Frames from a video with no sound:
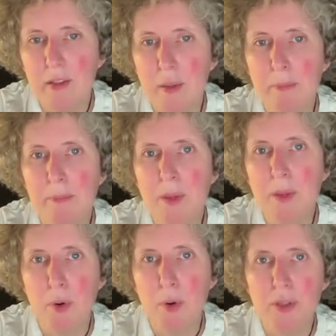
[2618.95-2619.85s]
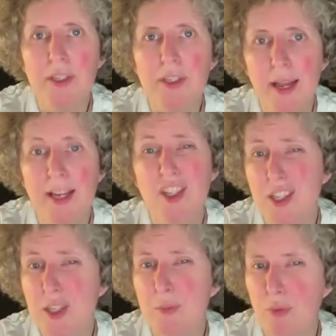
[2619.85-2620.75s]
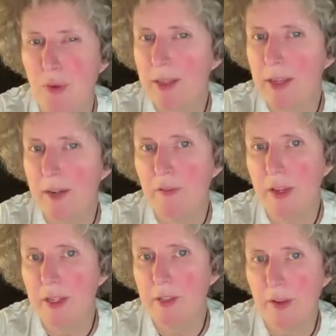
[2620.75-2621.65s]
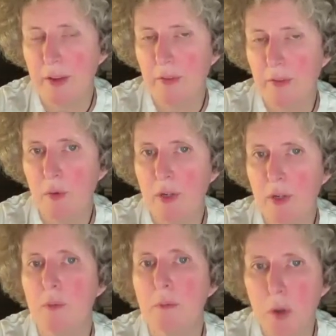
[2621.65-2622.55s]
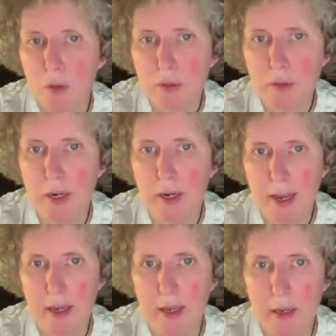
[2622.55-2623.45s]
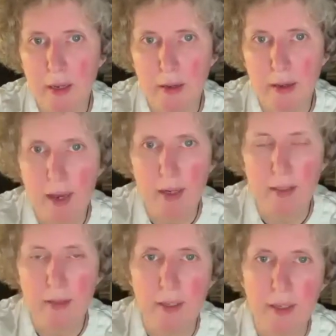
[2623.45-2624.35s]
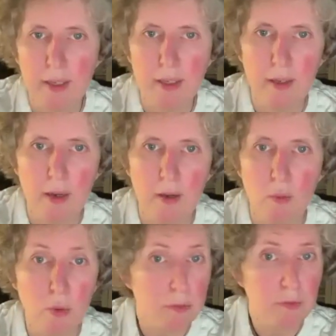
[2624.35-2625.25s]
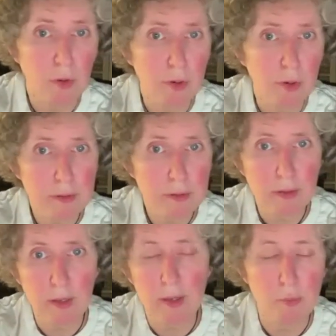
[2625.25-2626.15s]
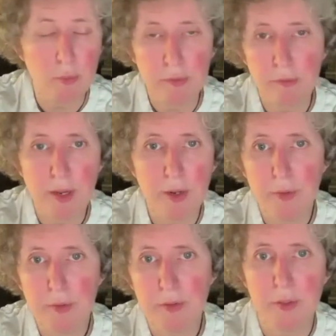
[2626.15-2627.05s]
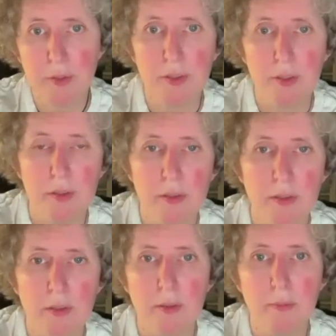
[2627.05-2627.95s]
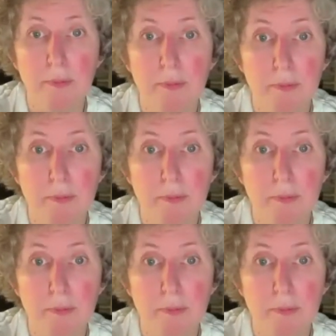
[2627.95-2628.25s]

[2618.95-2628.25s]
the birds that actually spread H5N1 the most are the waterfowls. So the